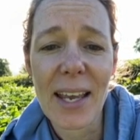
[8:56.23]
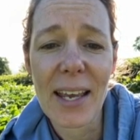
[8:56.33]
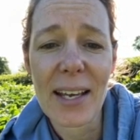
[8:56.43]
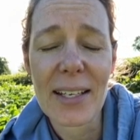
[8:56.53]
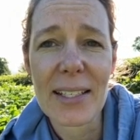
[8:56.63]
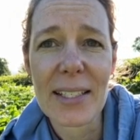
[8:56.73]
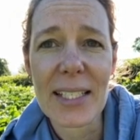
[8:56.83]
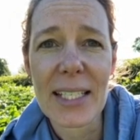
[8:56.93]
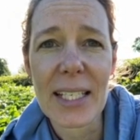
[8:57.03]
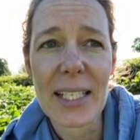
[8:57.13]
and
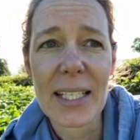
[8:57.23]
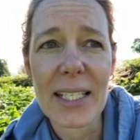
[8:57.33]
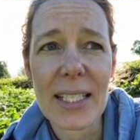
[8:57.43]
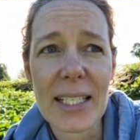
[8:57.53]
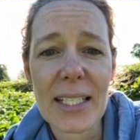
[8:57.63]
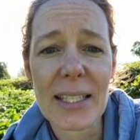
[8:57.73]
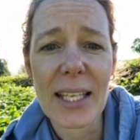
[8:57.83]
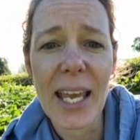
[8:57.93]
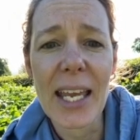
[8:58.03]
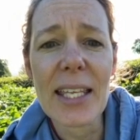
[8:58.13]
in
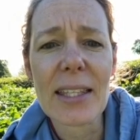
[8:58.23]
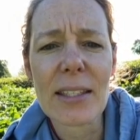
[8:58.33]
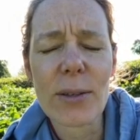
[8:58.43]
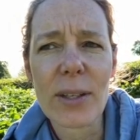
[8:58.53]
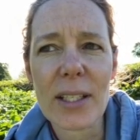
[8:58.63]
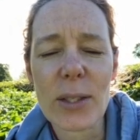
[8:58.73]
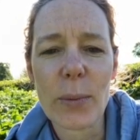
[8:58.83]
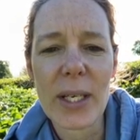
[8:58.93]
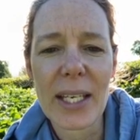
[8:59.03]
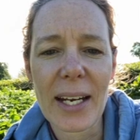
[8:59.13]
the 8th, so that's a
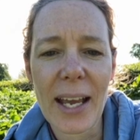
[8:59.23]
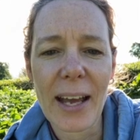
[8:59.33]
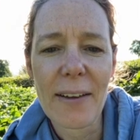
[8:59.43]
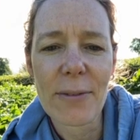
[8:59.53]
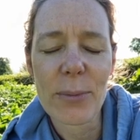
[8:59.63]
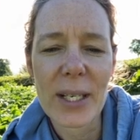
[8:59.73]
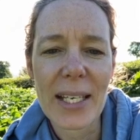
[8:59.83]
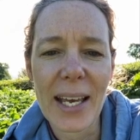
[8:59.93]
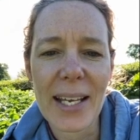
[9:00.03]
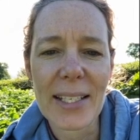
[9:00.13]
week and a half, we
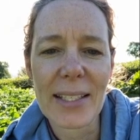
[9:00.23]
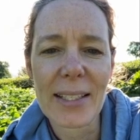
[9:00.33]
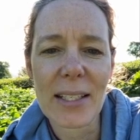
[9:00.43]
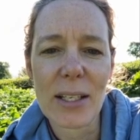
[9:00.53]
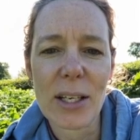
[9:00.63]
get